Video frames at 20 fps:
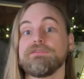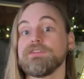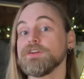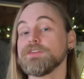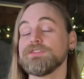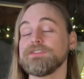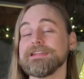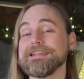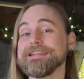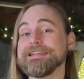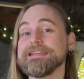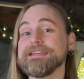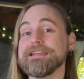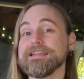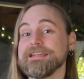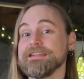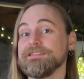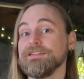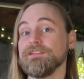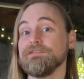First
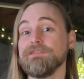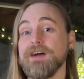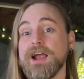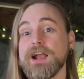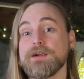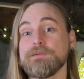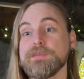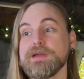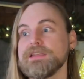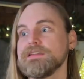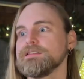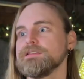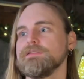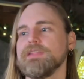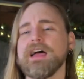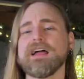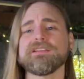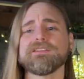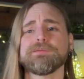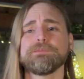E is environment.
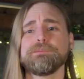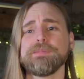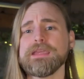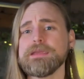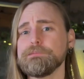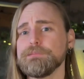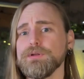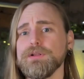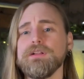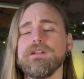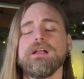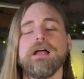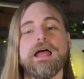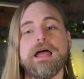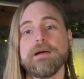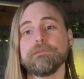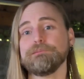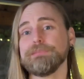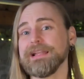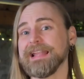That's people,
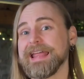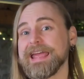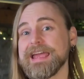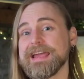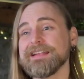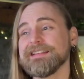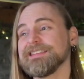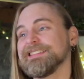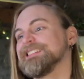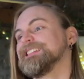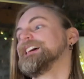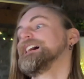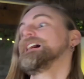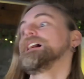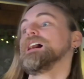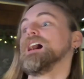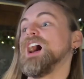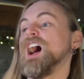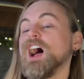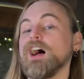plants,
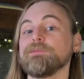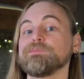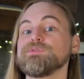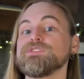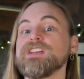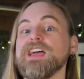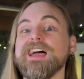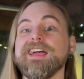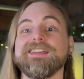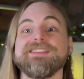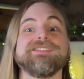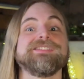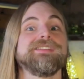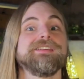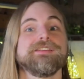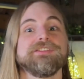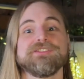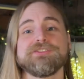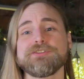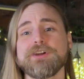
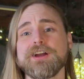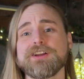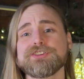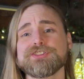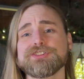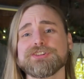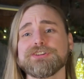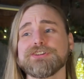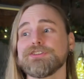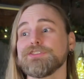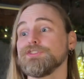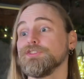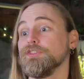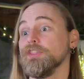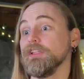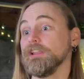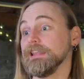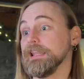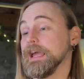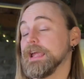objects, structures,
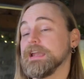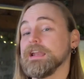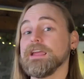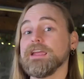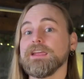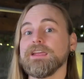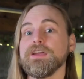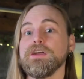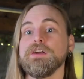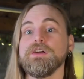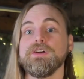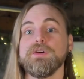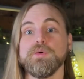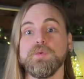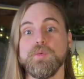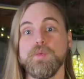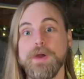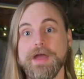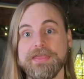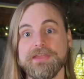the lighting,
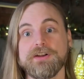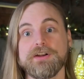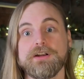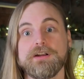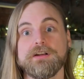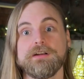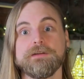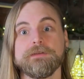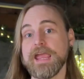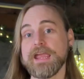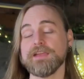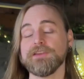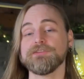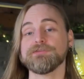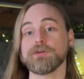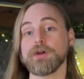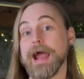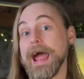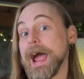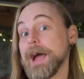weather. A is
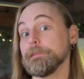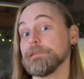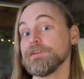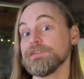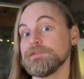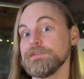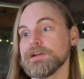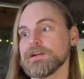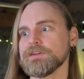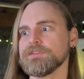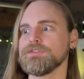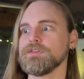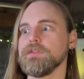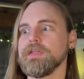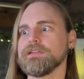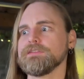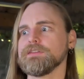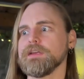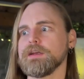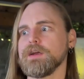for atmosphere, so
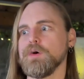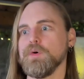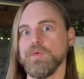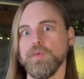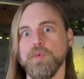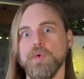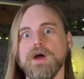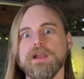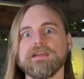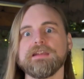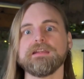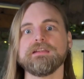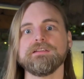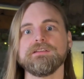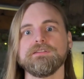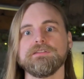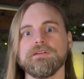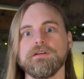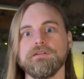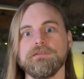that's like what
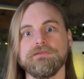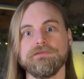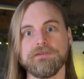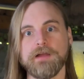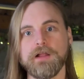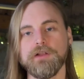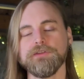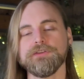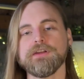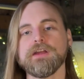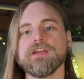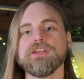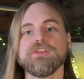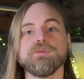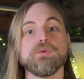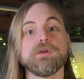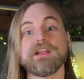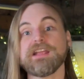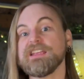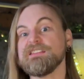is felt.
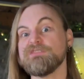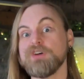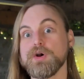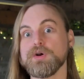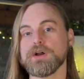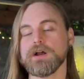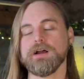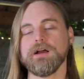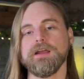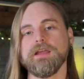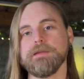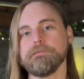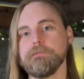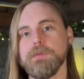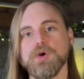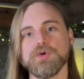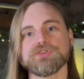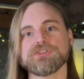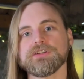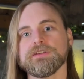You want to evoke
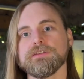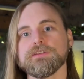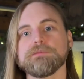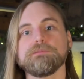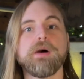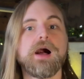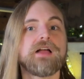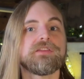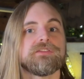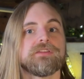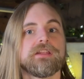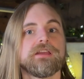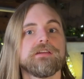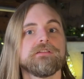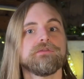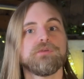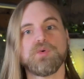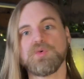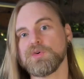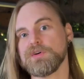emotions,
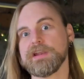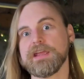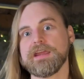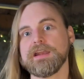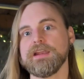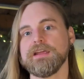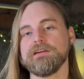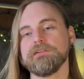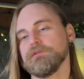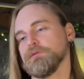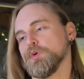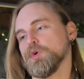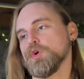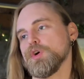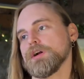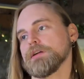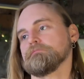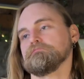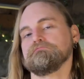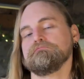positive or negative
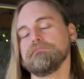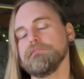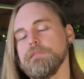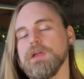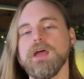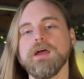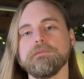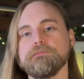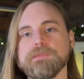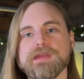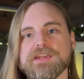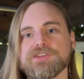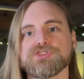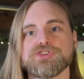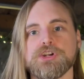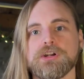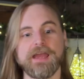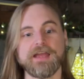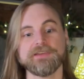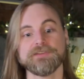or a
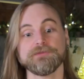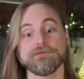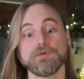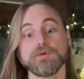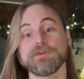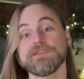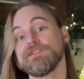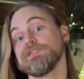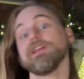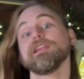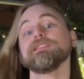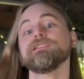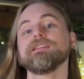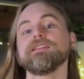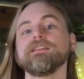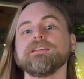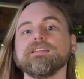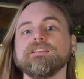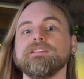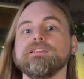mixture. As for
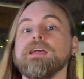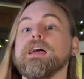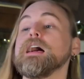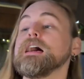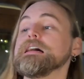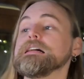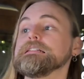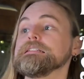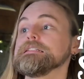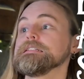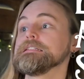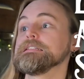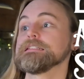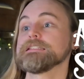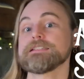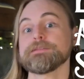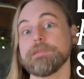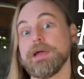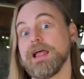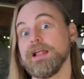senses,
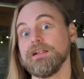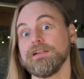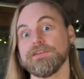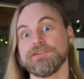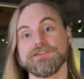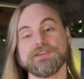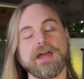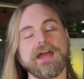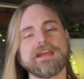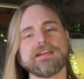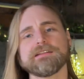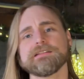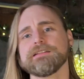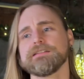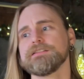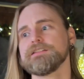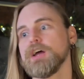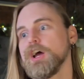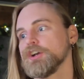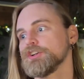smell, sight,
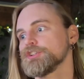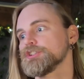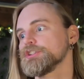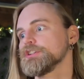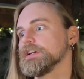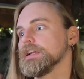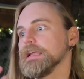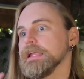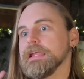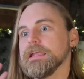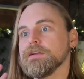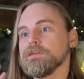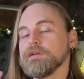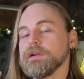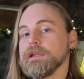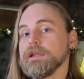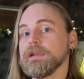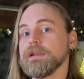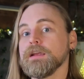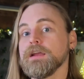touch,
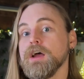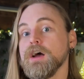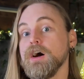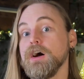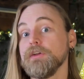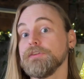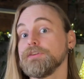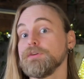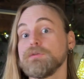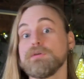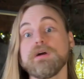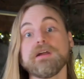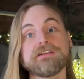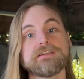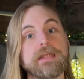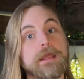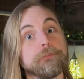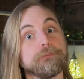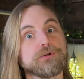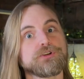hearing, also
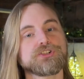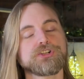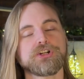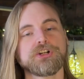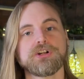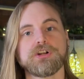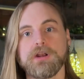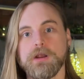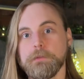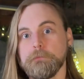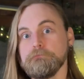temperature,